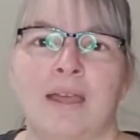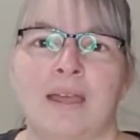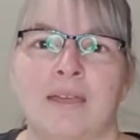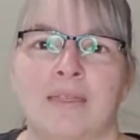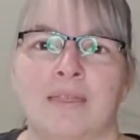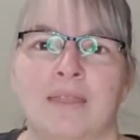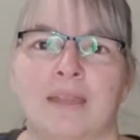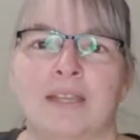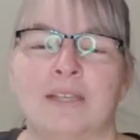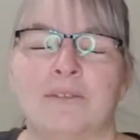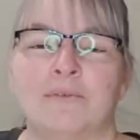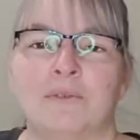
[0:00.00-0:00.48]
Hi,
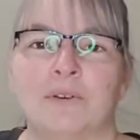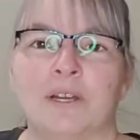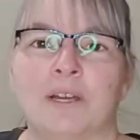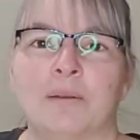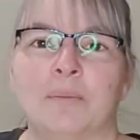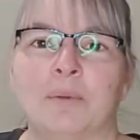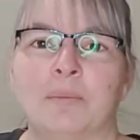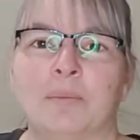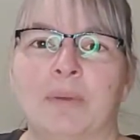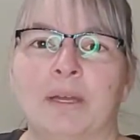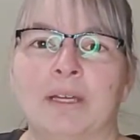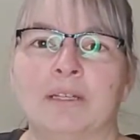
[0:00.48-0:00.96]
thanks for
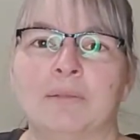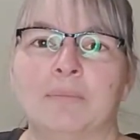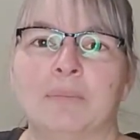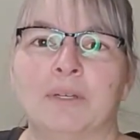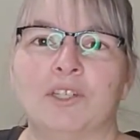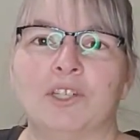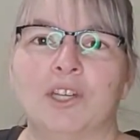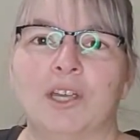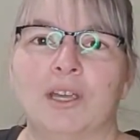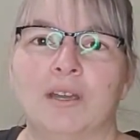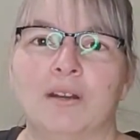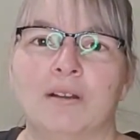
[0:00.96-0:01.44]
coming back to my
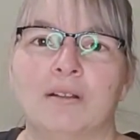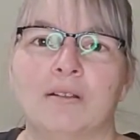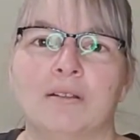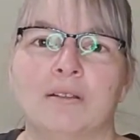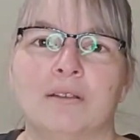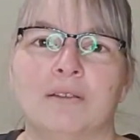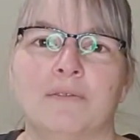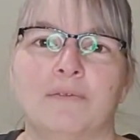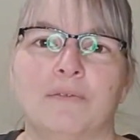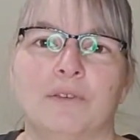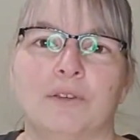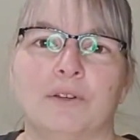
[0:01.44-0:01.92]
channel.
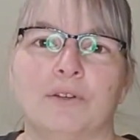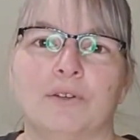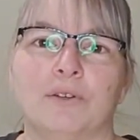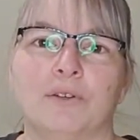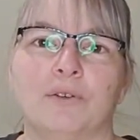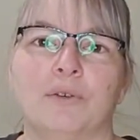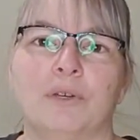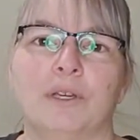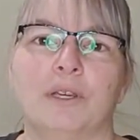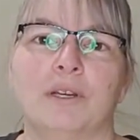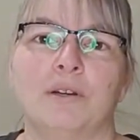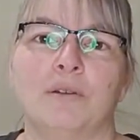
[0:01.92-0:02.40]
If you're
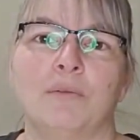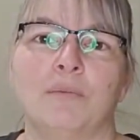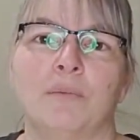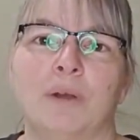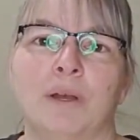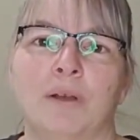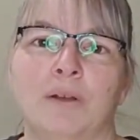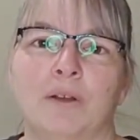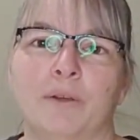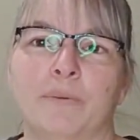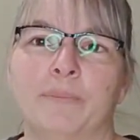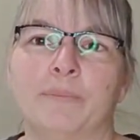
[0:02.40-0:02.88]
new here,
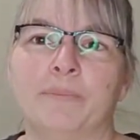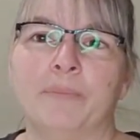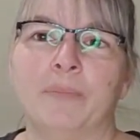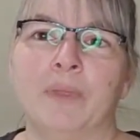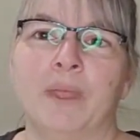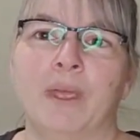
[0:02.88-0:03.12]
welcome.